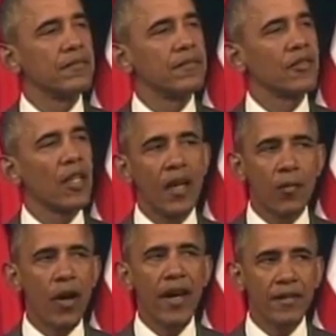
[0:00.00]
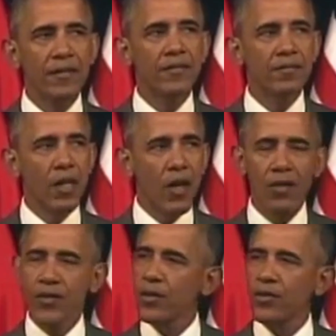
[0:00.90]
to liberate, but
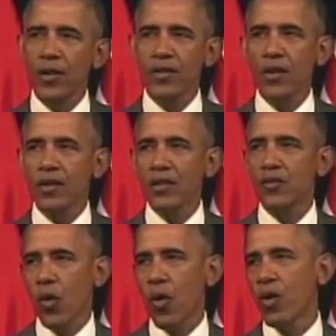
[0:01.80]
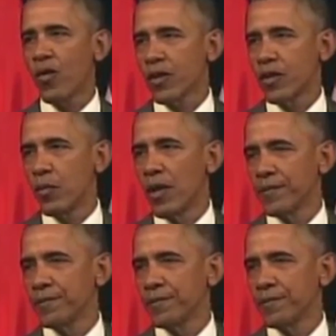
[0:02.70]
also to exert control over Cuba.